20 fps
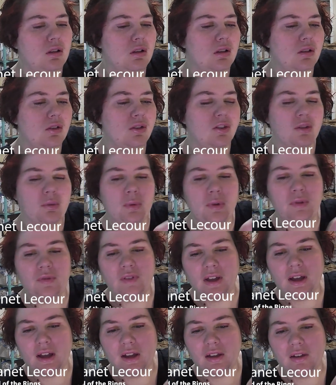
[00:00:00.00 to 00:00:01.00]
So we've
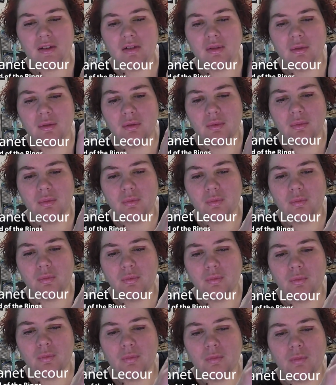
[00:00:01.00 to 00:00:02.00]
got
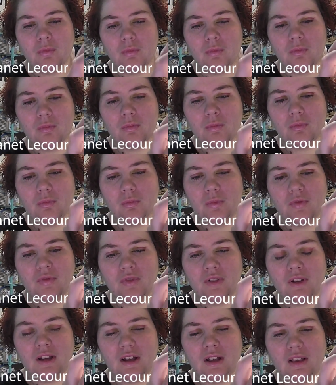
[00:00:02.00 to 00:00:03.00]

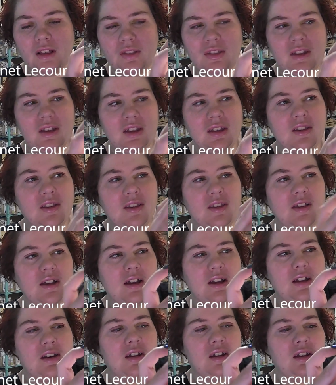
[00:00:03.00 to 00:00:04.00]
Rivendell on the
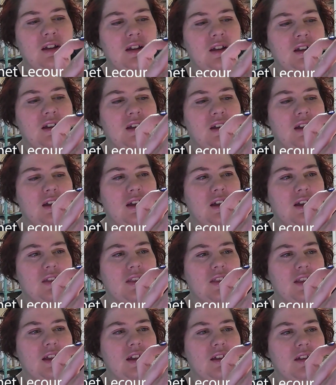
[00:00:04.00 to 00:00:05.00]
inside, and
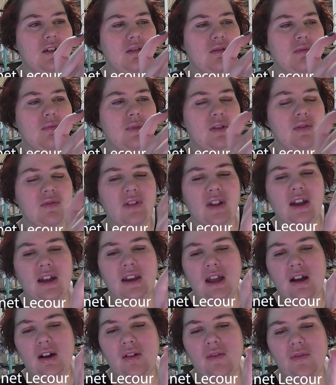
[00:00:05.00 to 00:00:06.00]
then we've got
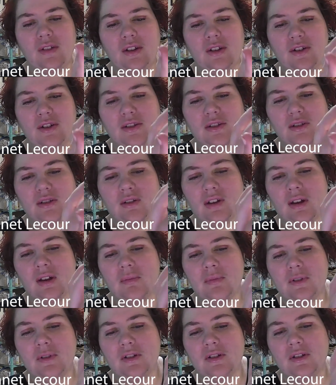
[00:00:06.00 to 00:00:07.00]
Elvish
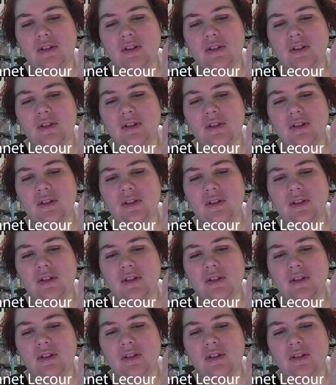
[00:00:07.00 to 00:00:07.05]
script,